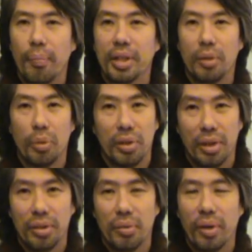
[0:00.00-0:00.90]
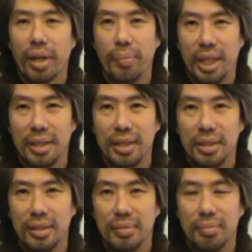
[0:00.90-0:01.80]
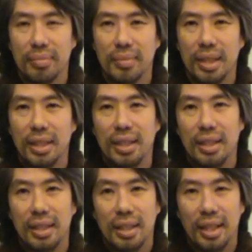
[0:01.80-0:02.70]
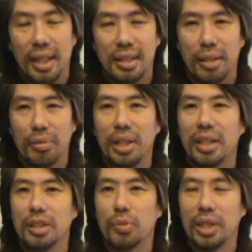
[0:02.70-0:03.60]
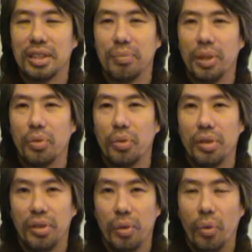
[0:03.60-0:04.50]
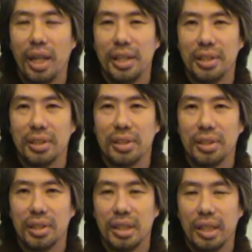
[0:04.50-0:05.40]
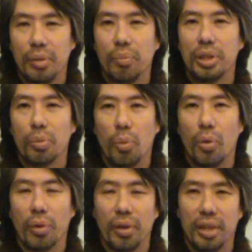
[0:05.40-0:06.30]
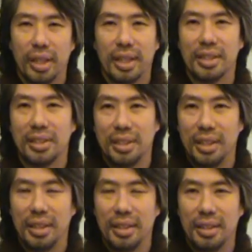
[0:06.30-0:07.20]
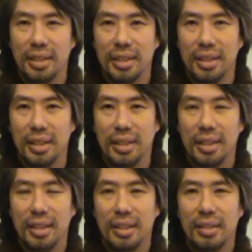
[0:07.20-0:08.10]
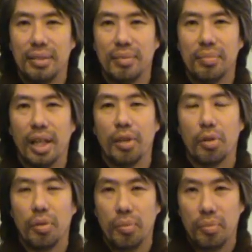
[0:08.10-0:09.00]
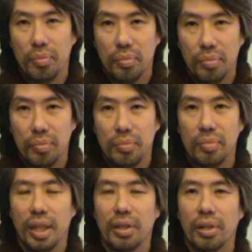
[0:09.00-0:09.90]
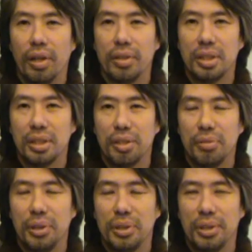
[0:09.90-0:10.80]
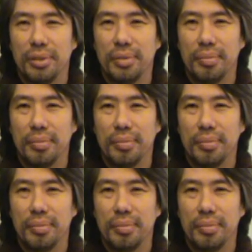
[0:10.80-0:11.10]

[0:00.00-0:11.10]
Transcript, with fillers: but I would not recommend it. And I think there is wisdom in the religions which warn against sin and encourage virtue.